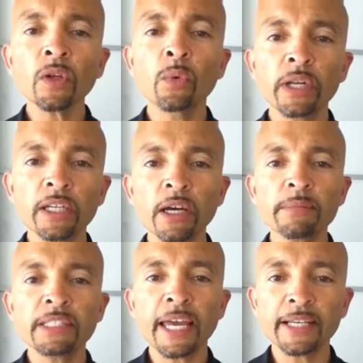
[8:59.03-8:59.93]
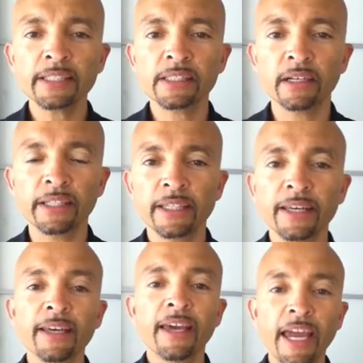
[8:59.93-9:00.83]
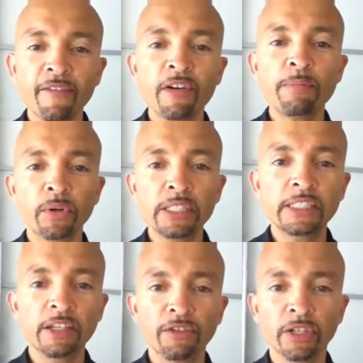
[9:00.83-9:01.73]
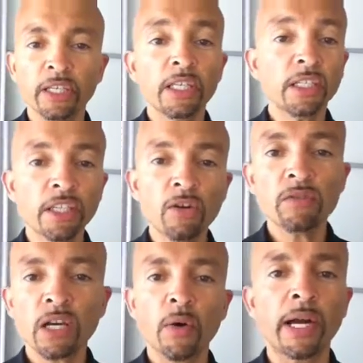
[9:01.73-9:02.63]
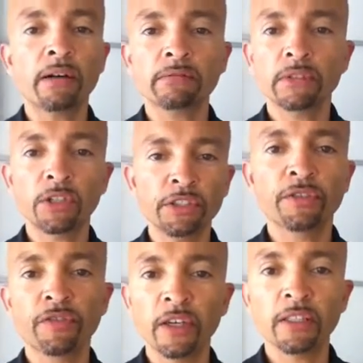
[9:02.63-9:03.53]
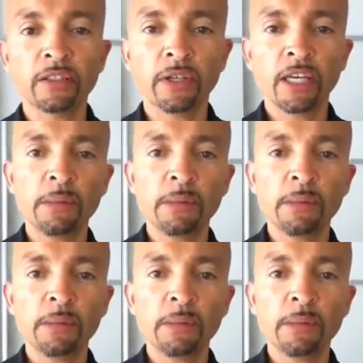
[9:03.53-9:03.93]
When it comes to exercise, everybody's different. Don't go out on your feet doing